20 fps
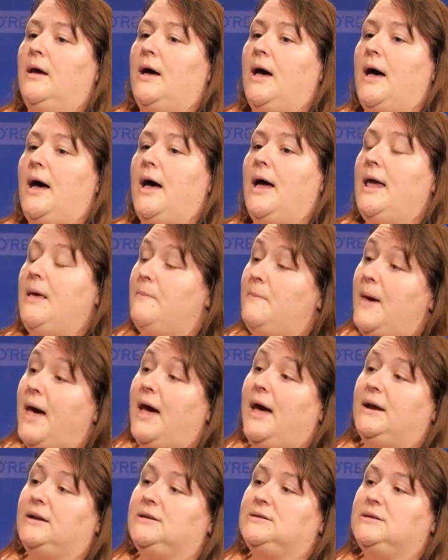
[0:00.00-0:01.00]
uh,
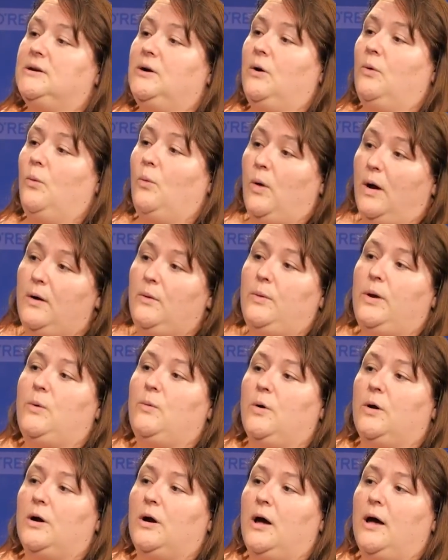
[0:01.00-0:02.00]
impact what we
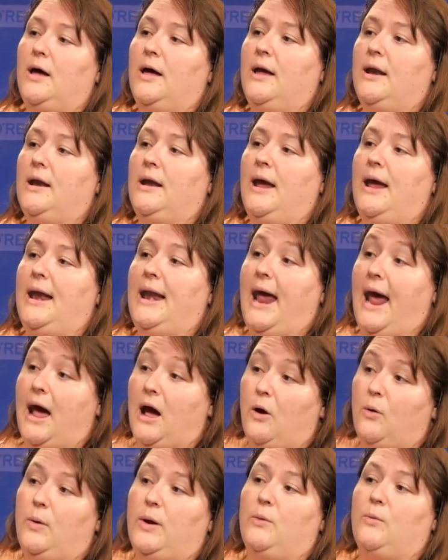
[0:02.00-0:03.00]
work on and
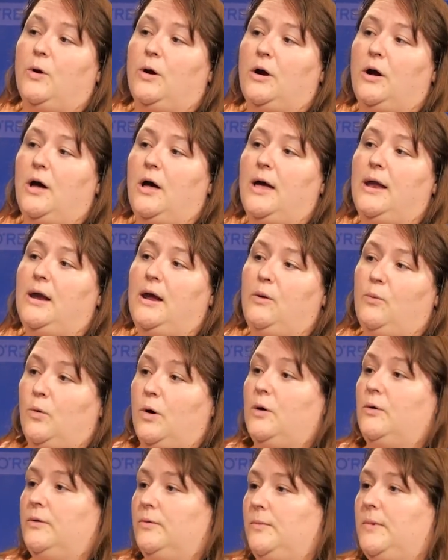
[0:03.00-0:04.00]
how we work on and
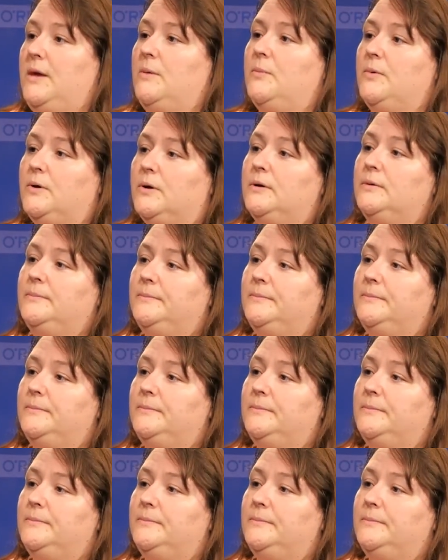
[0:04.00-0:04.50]
work with people.